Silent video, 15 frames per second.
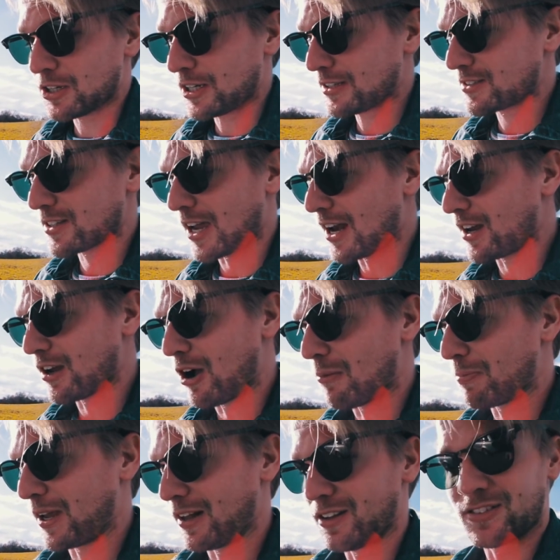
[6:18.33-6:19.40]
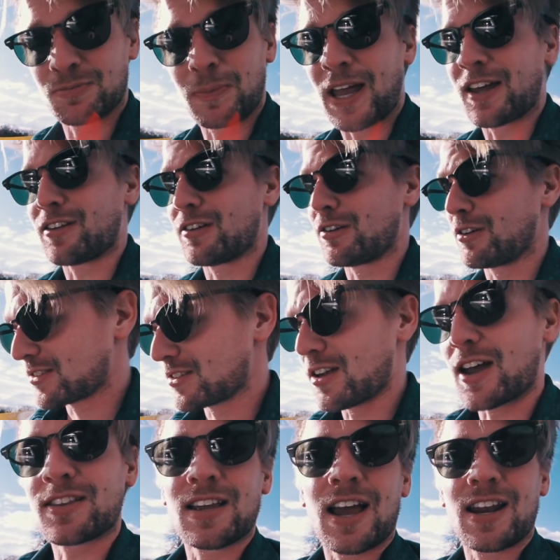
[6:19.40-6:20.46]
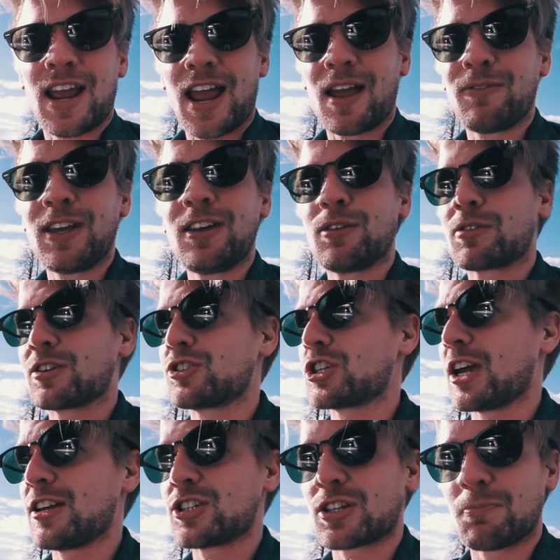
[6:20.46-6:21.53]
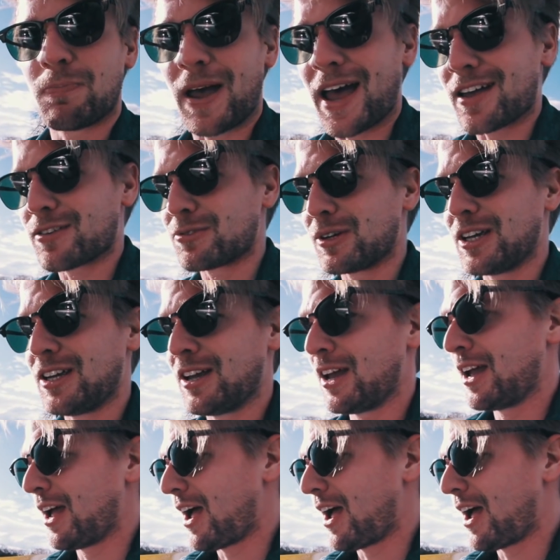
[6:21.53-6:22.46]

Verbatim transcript: It's getting up hills better. It's not that heavy. You can change the battery.